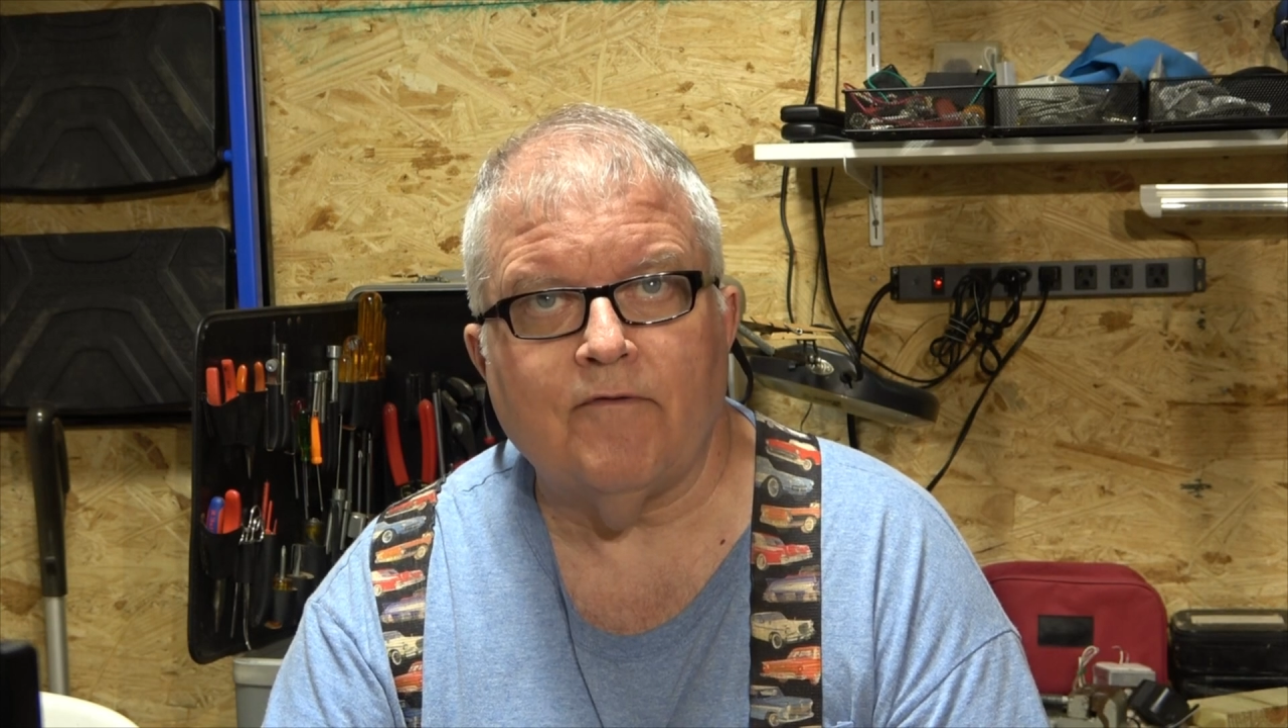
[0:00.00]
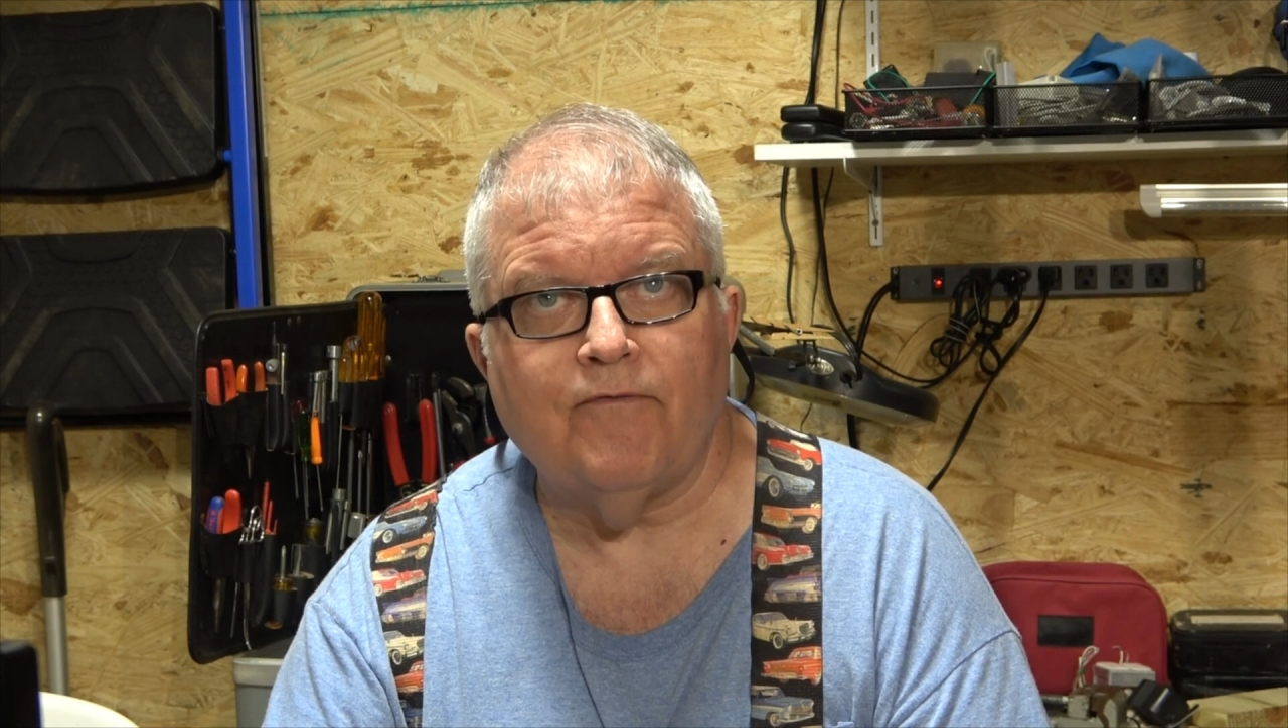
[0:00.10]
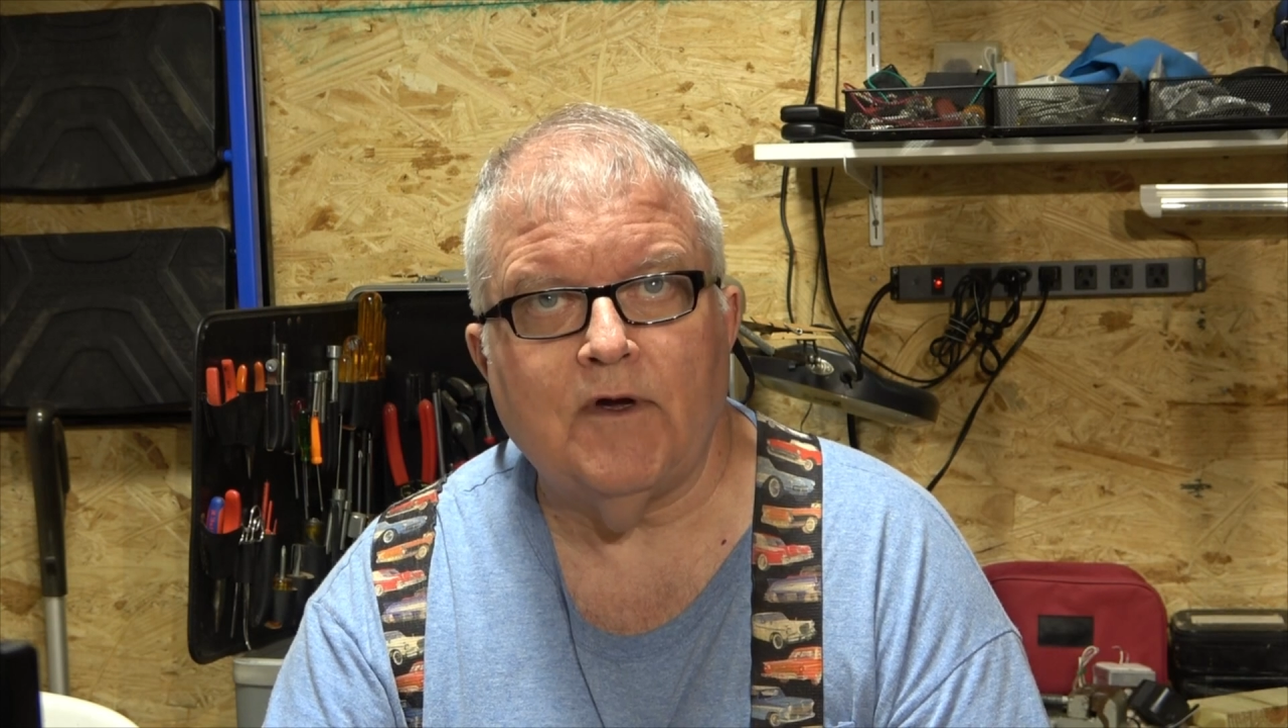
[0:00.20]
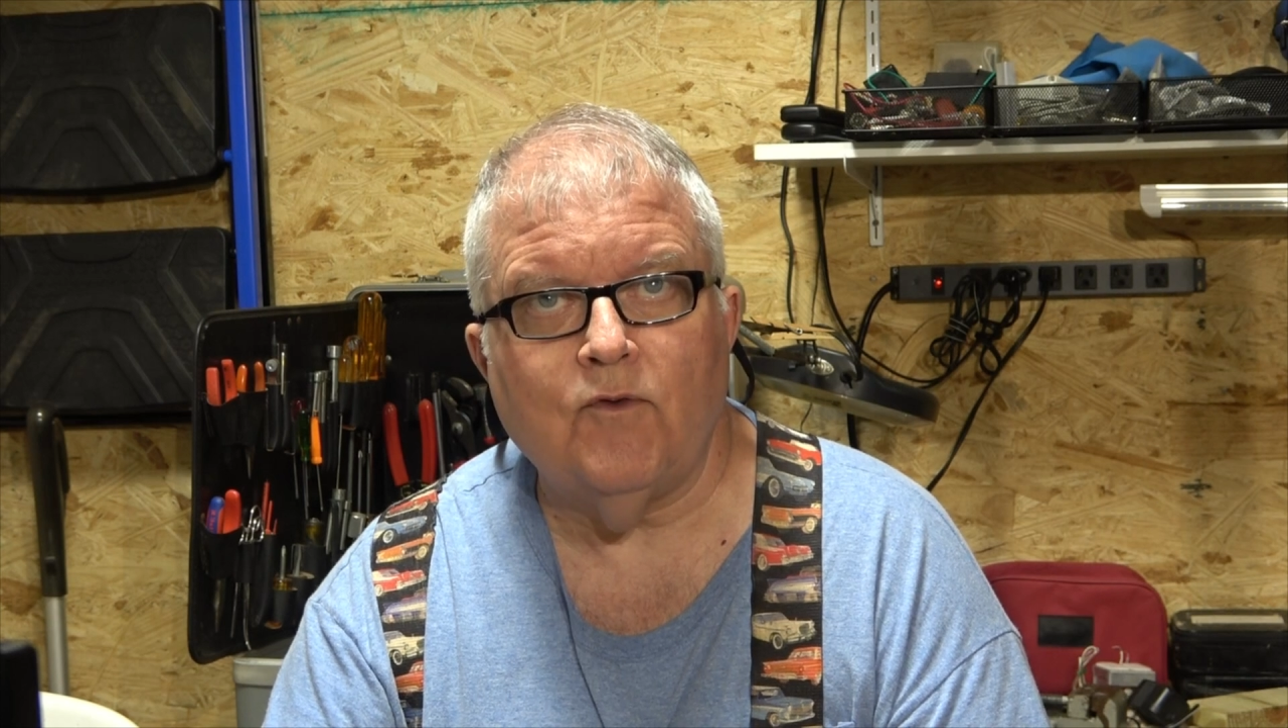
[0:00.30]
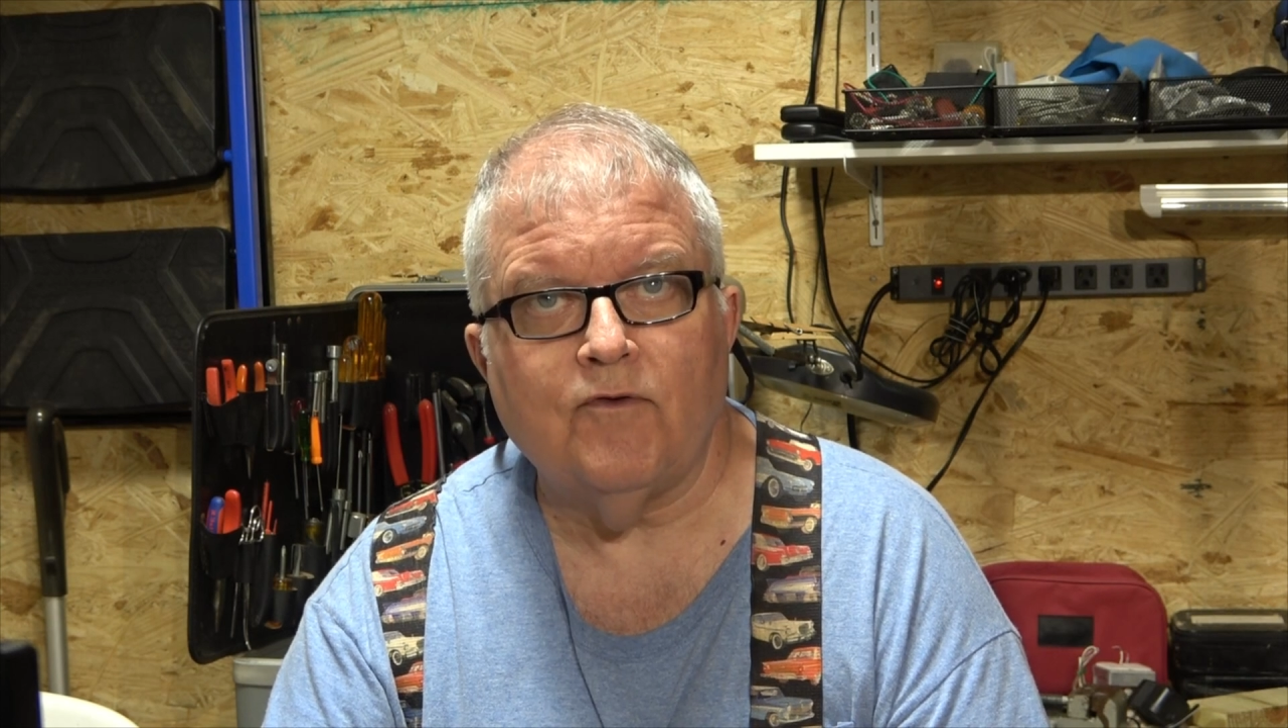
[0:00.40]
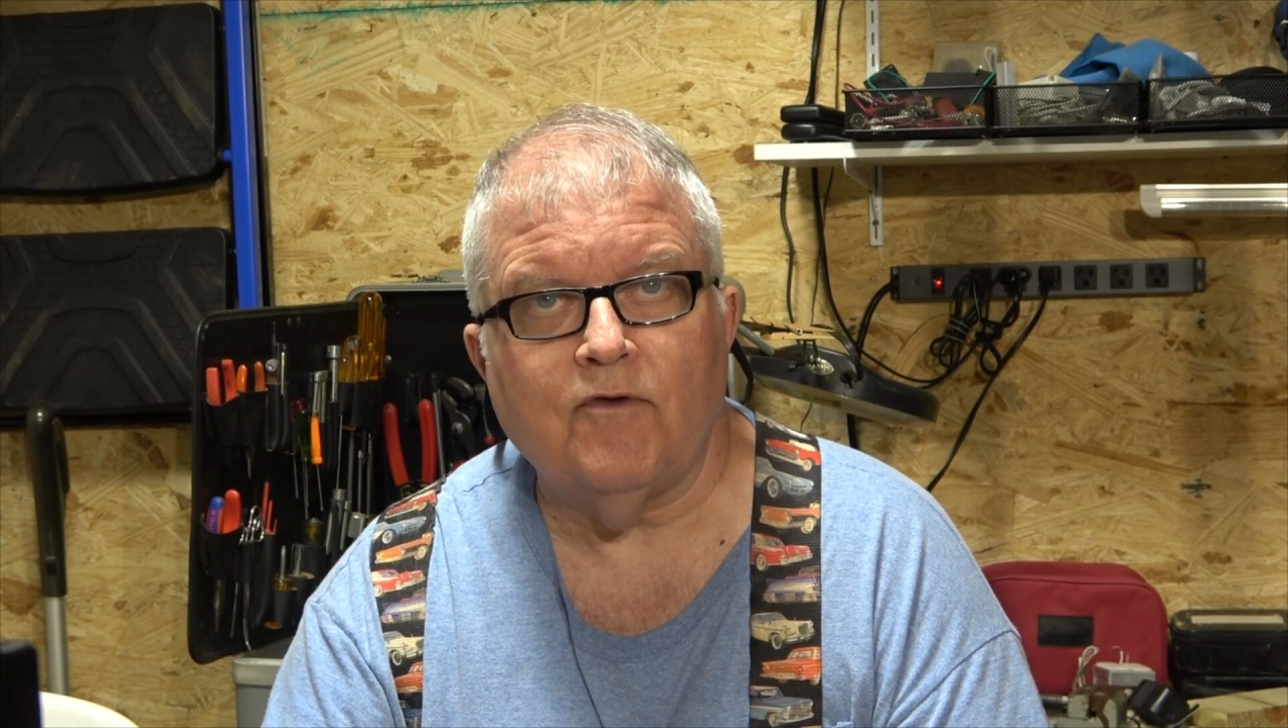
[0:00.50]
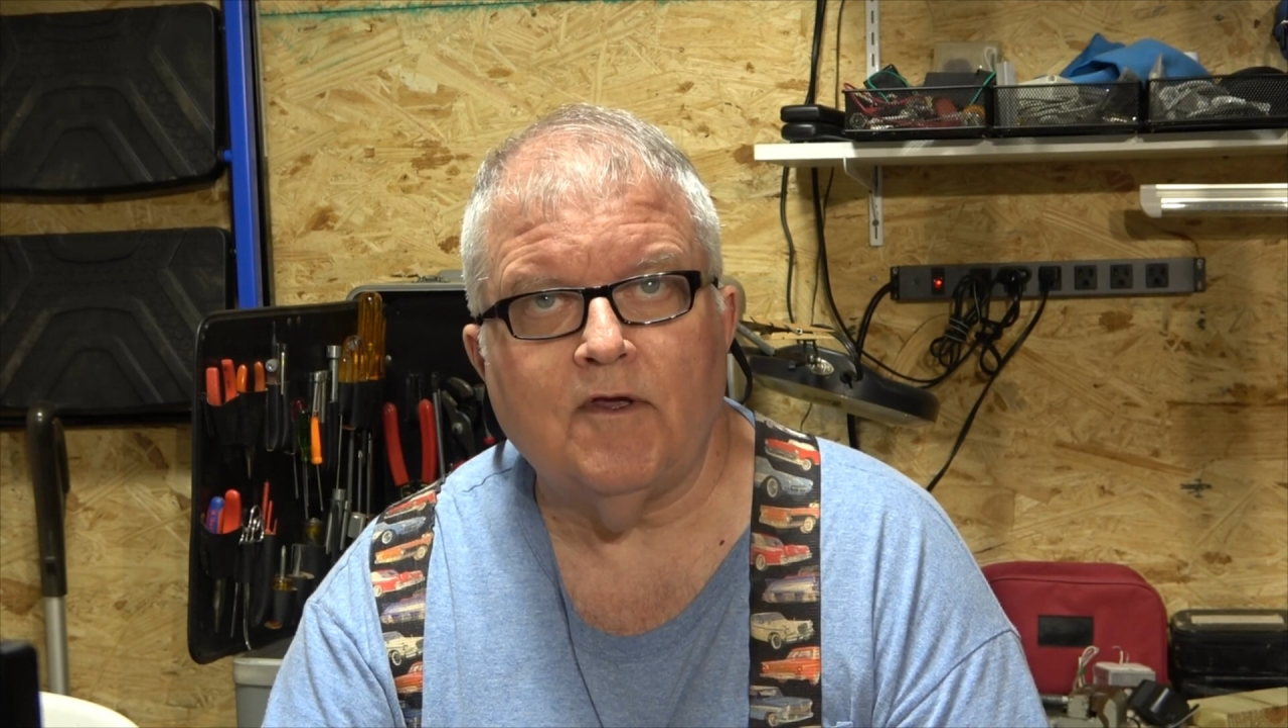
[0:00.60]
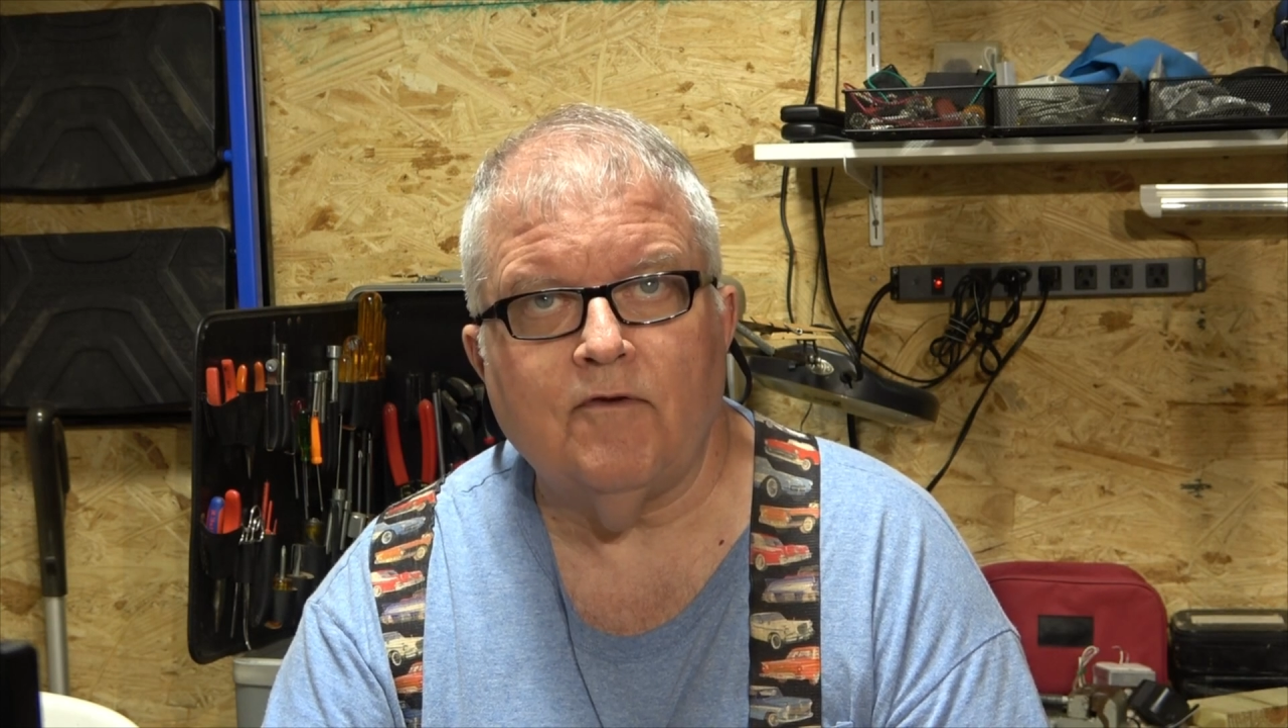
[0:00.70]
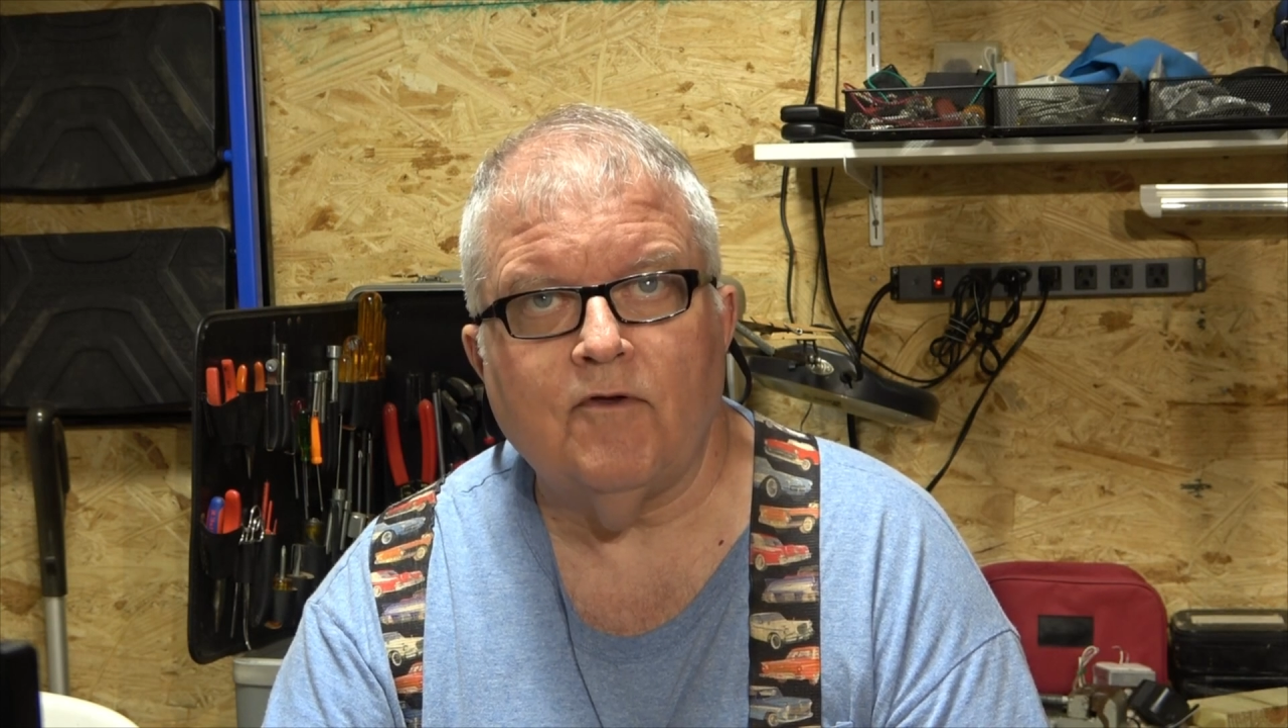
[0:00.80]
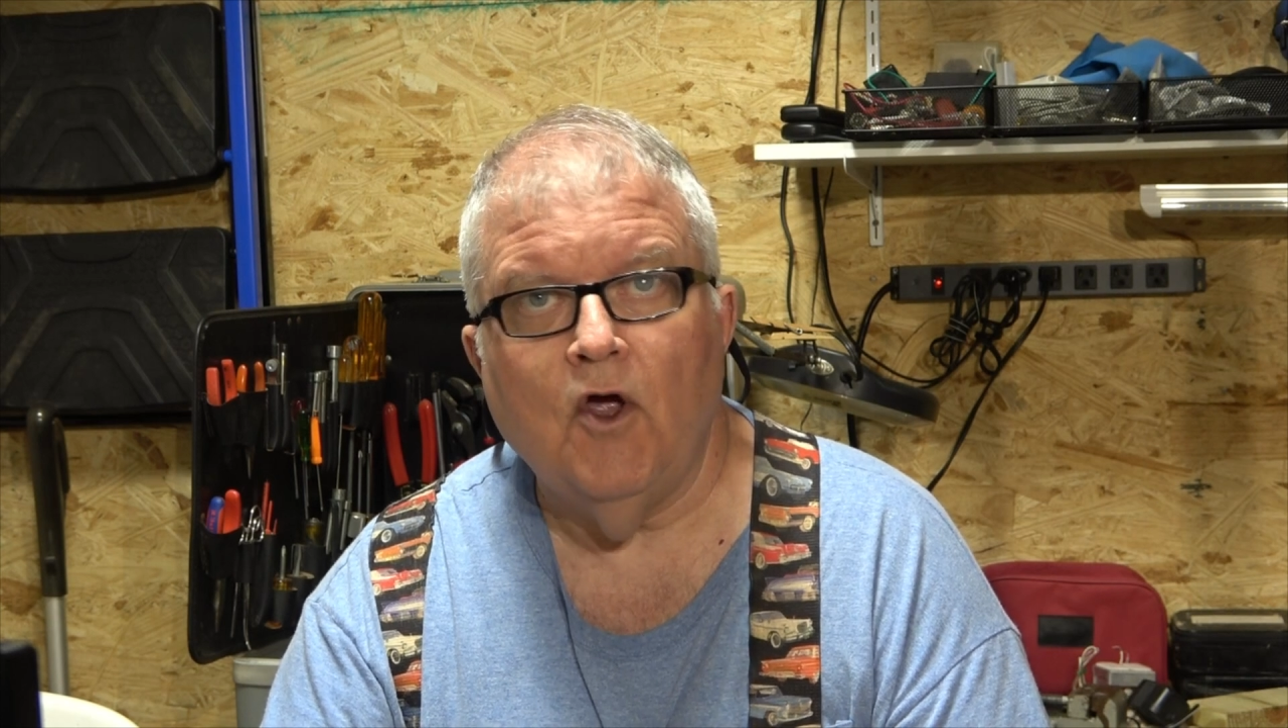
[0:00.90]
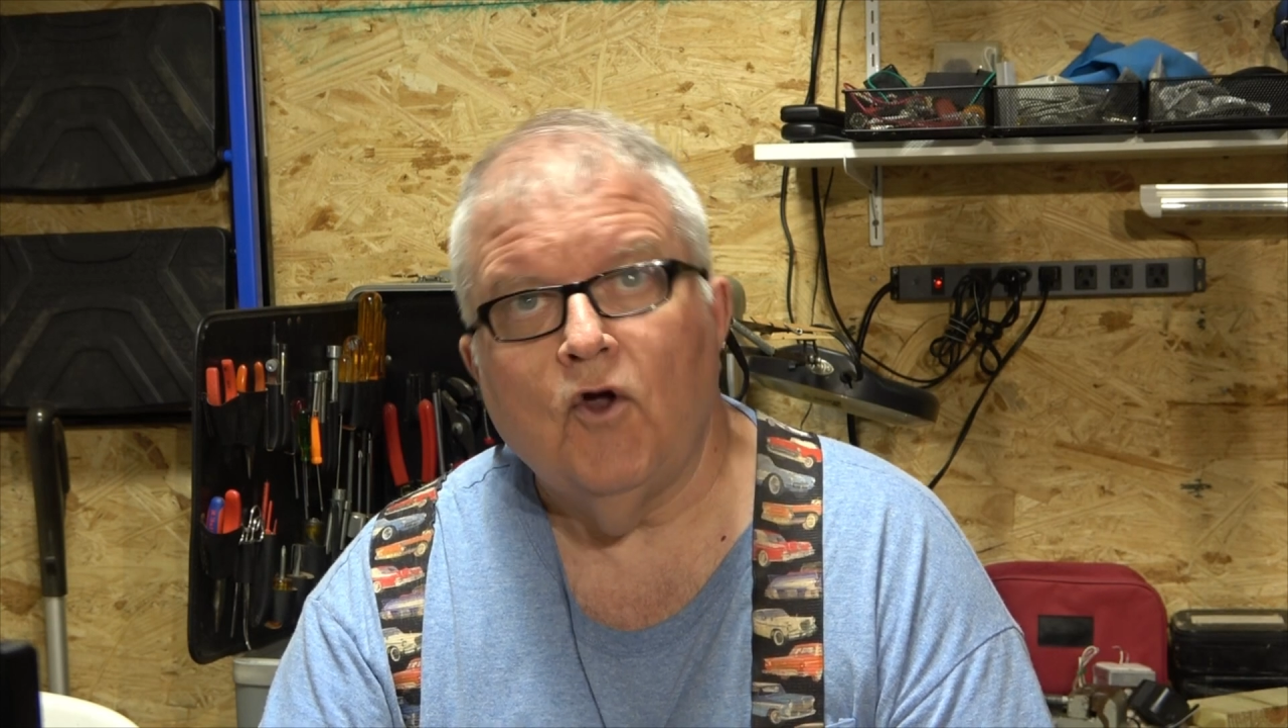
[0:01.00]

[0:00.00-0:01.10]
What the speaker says: frequencies,